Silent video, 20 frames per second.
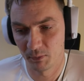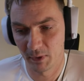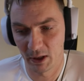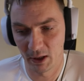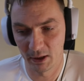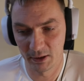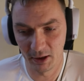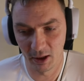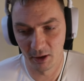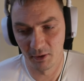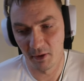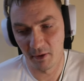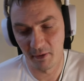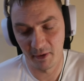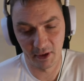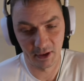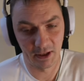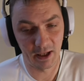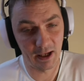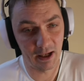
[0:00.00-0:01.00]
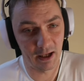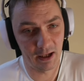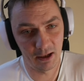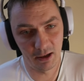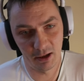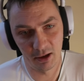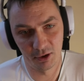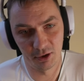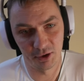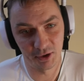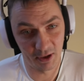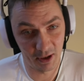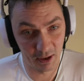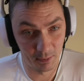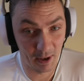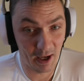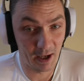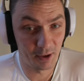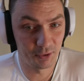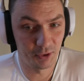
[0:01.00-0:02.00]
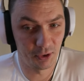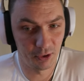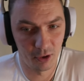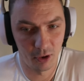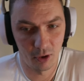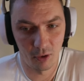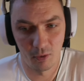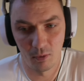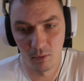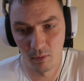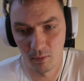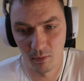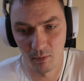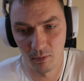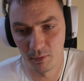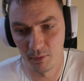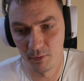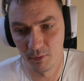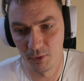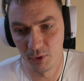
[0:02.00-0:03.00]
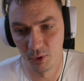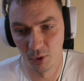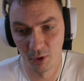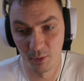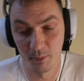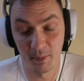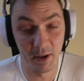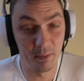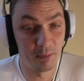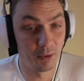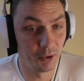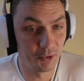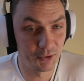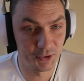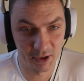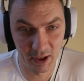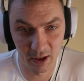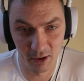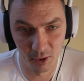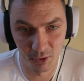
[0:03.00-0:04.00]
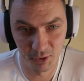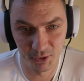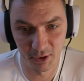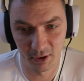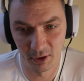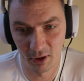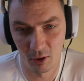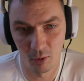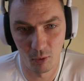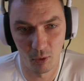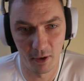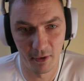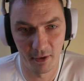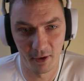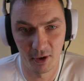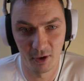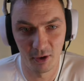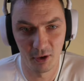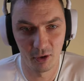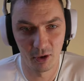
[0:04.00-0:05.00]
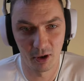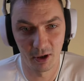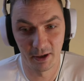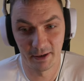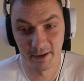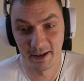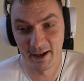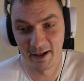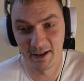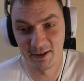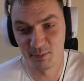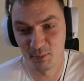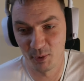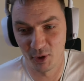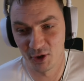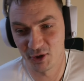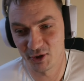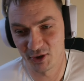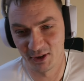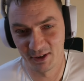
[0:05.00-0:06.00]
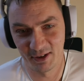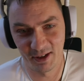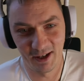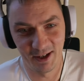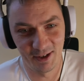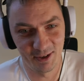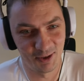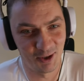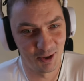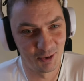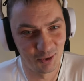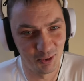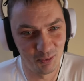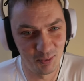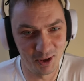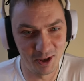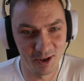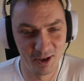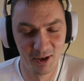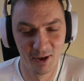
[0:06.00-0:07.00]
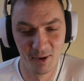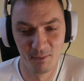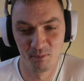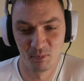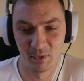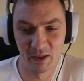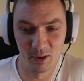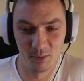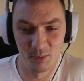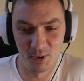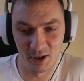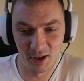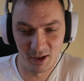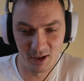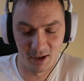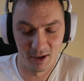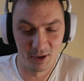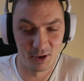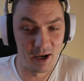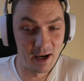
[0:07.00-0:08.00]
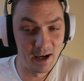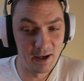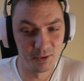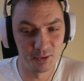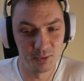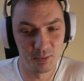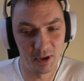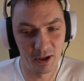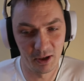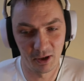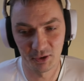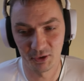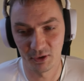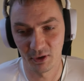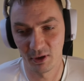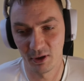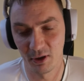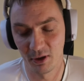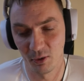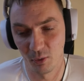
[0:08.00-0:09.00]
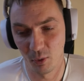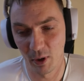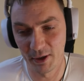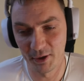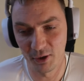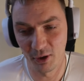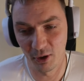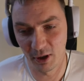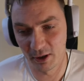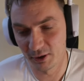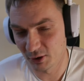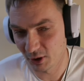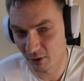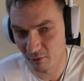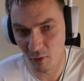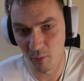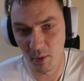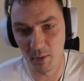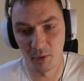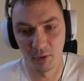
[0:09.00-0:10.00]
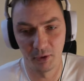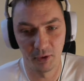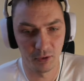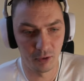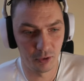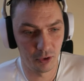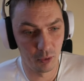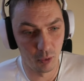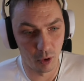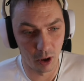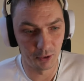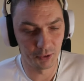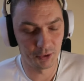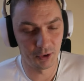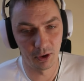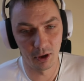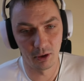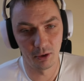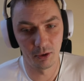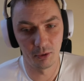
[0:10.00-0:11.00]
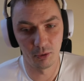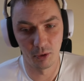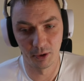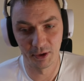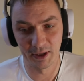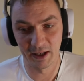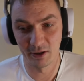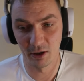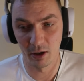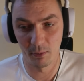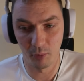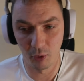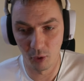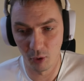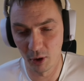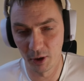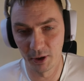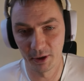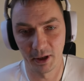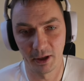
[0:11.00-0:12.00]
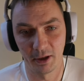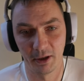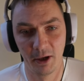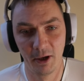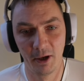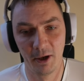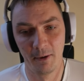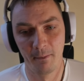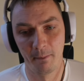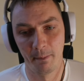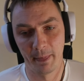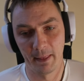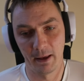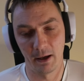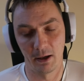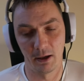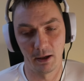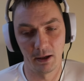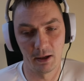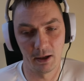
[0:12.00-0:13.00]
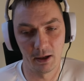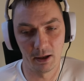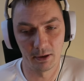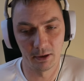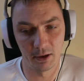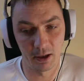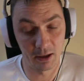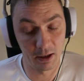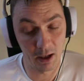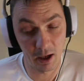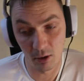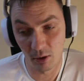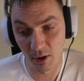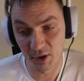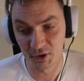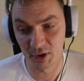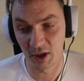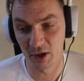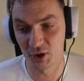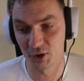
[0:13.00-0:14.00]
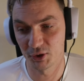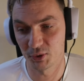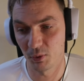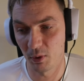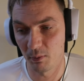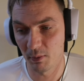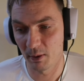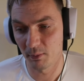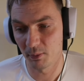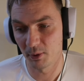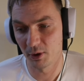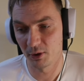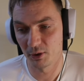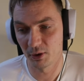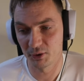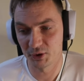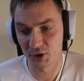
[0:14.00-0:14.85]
at the end of the day, it's about, you know, your people's skills, you know, whether you are a nice person, you know, to be around, because when you interview people, you want that rapport. And and I always say, just remember, you know,